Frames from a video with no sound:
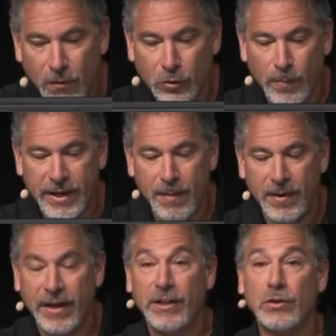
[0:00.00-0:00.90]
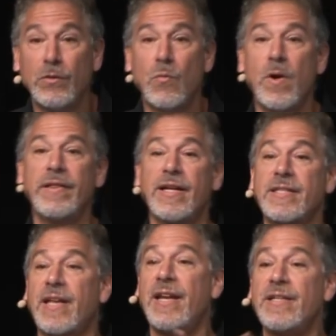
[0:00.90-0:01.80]
4 to my application, one
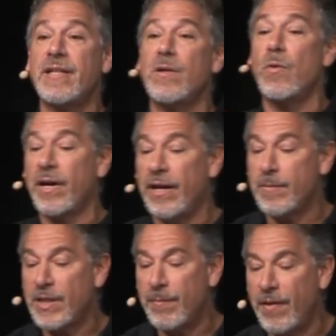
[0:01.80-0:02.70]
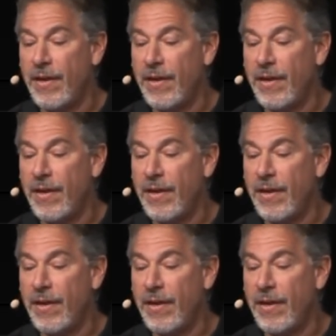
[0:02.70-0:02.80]
that screens that the work items have the